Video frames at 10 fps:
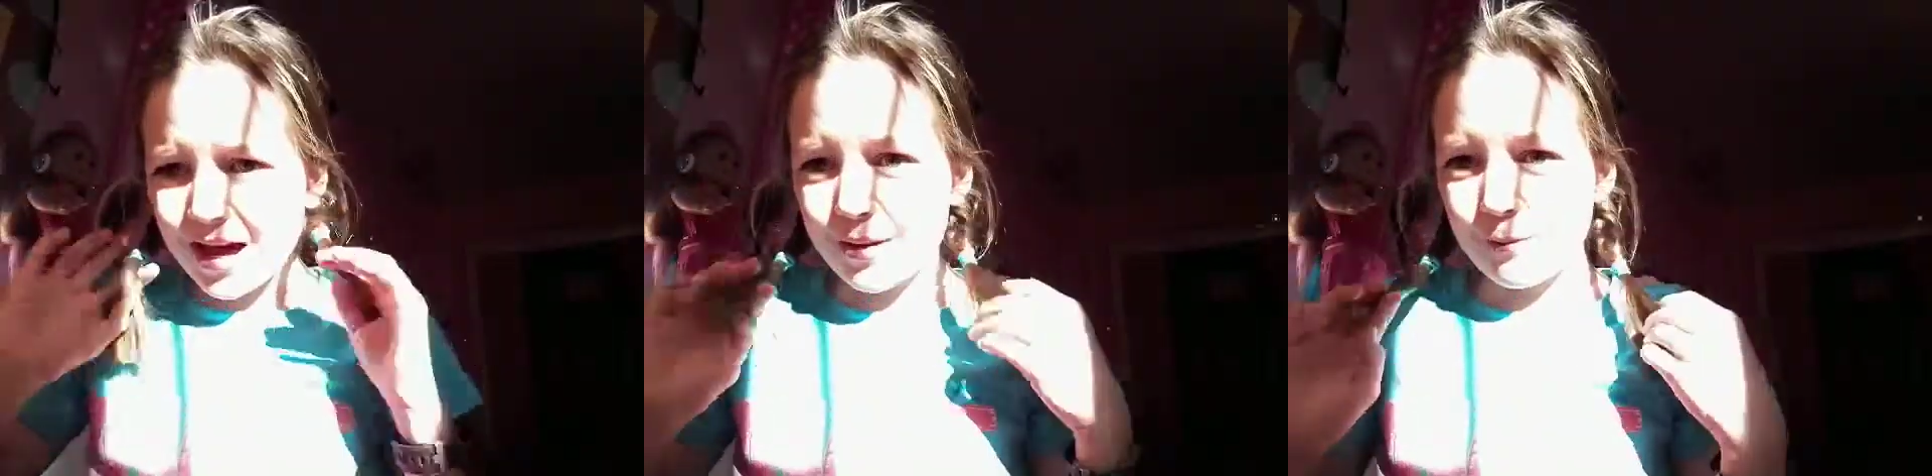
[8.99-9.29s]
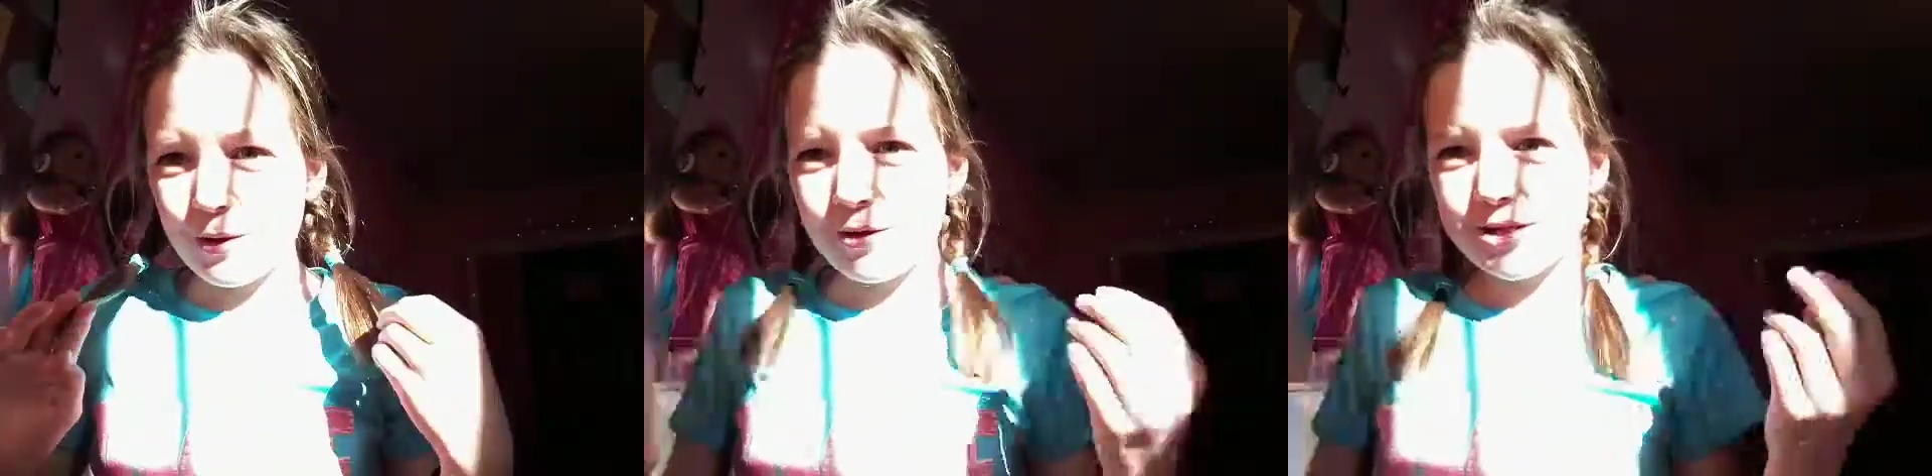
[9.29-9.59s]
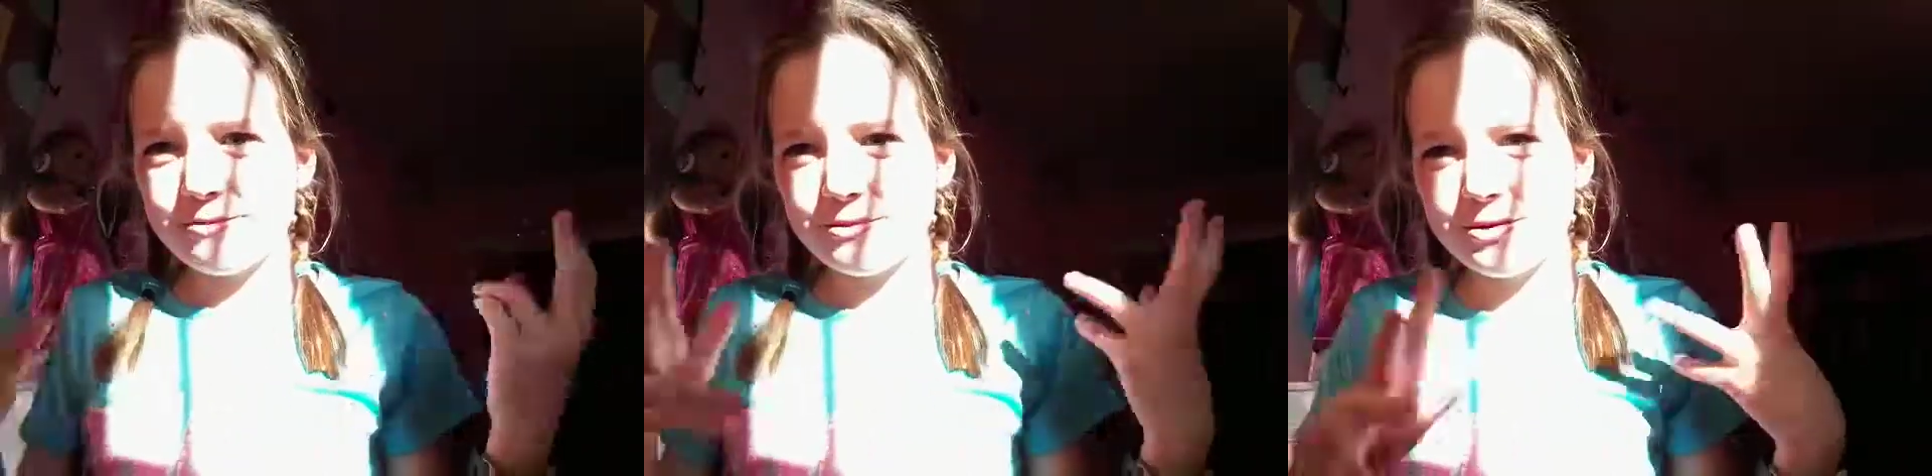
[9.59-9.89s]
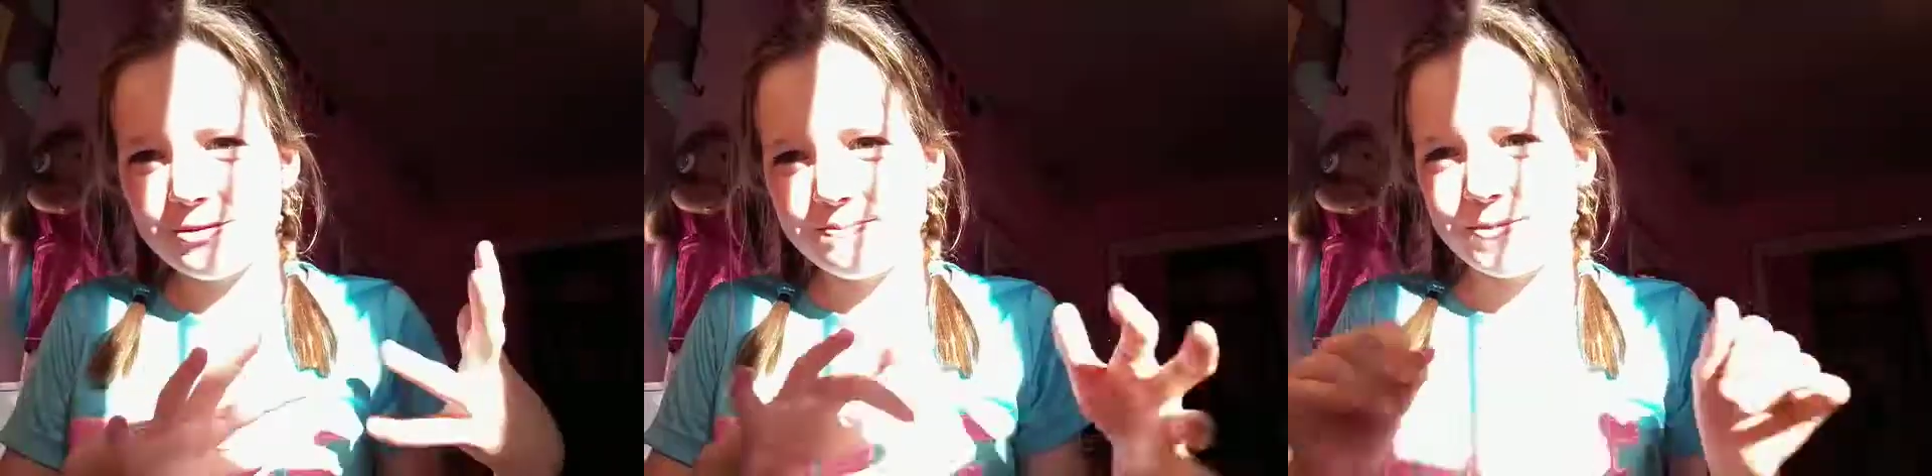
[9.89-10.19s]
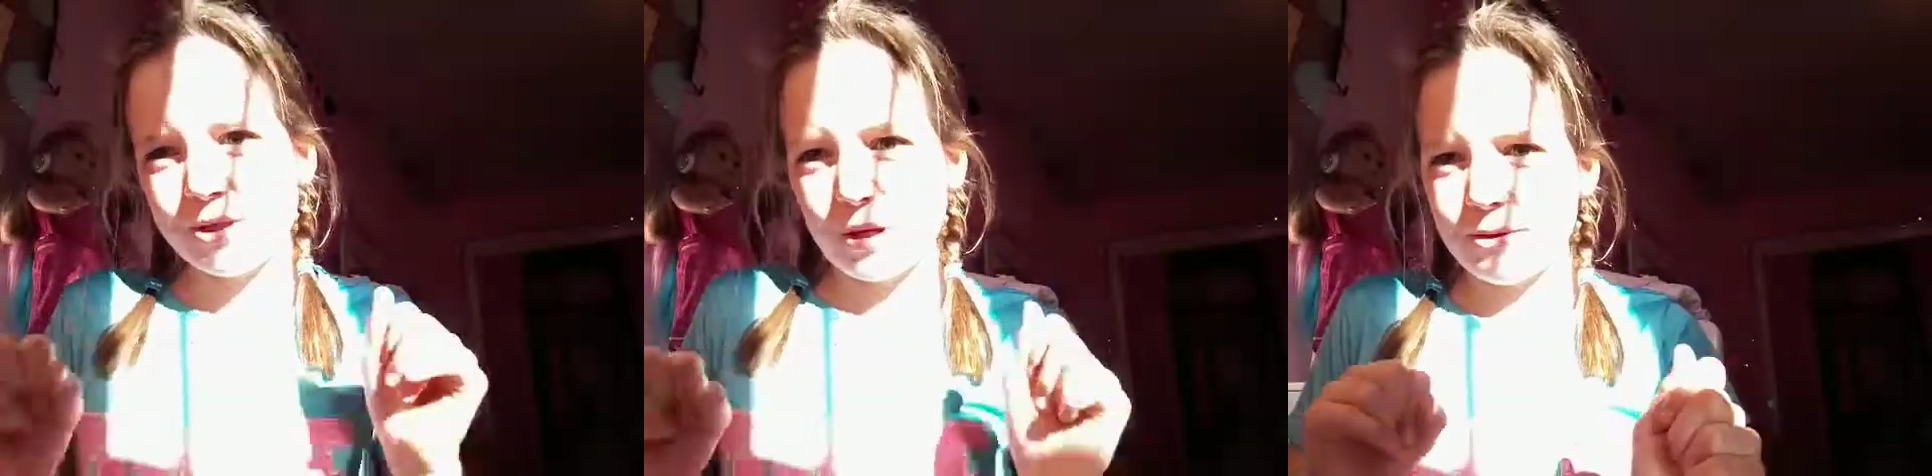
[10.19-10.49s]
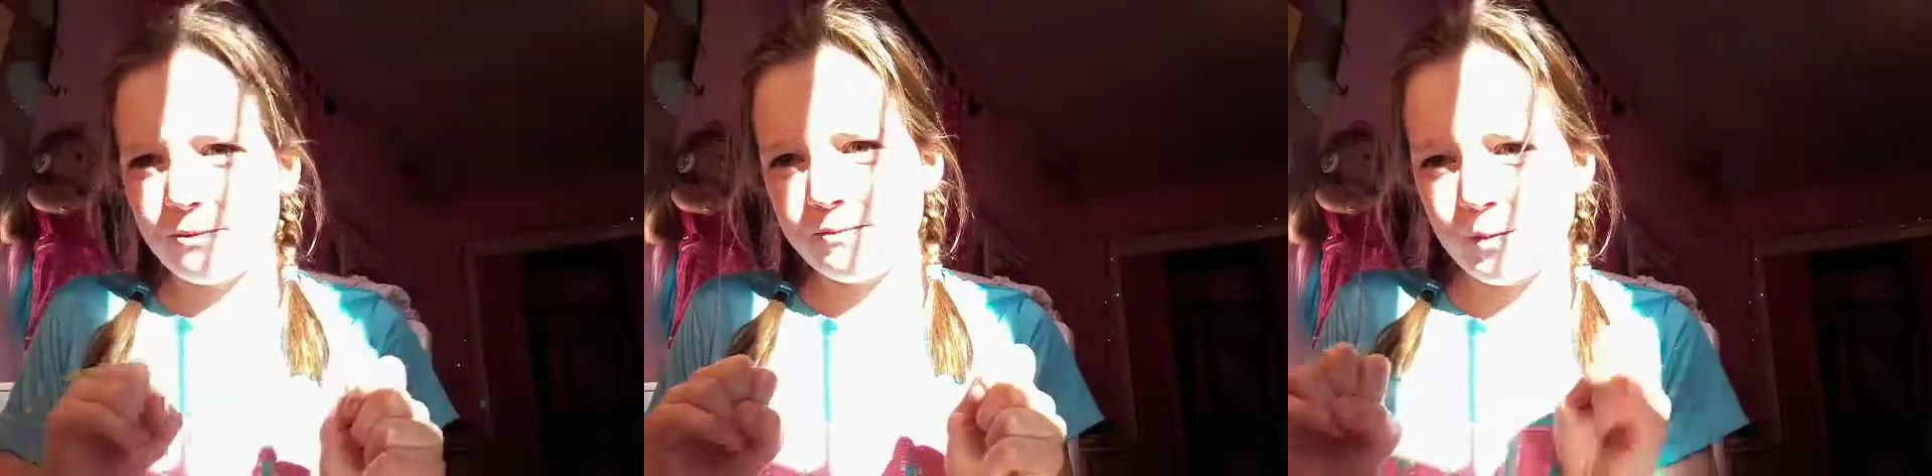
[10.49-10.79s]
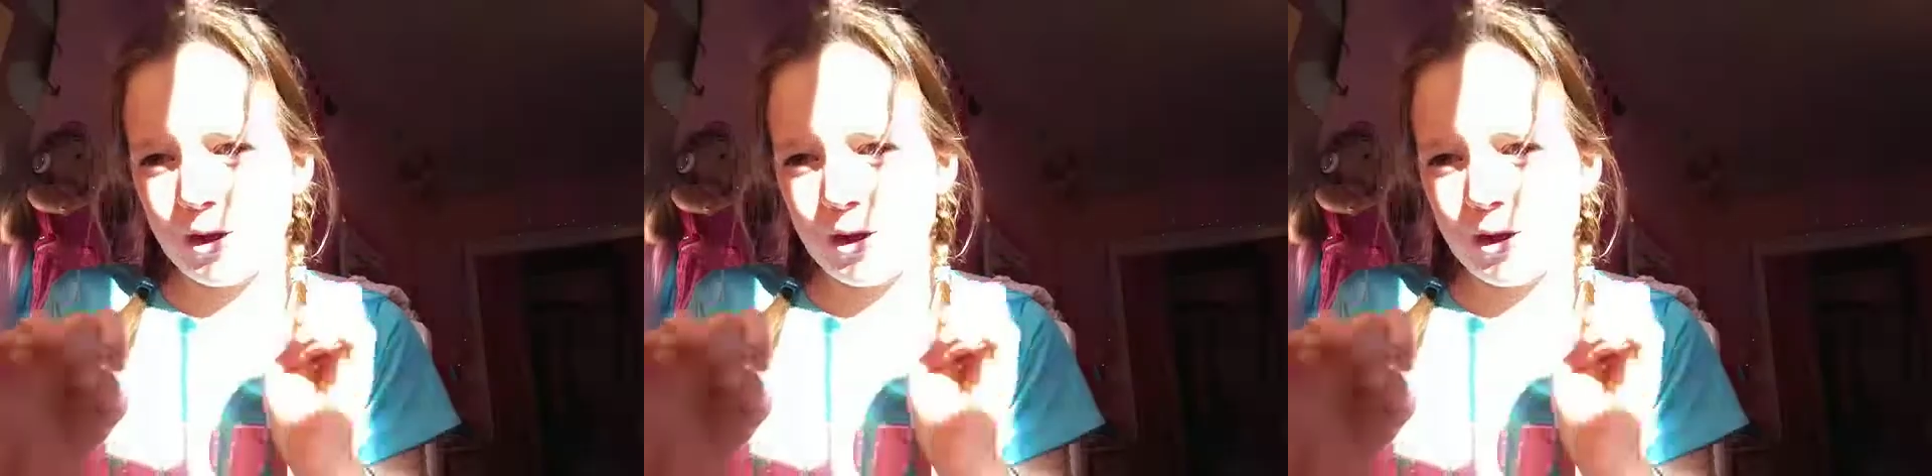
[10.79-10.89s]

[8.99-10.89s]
Um, we went some shopping,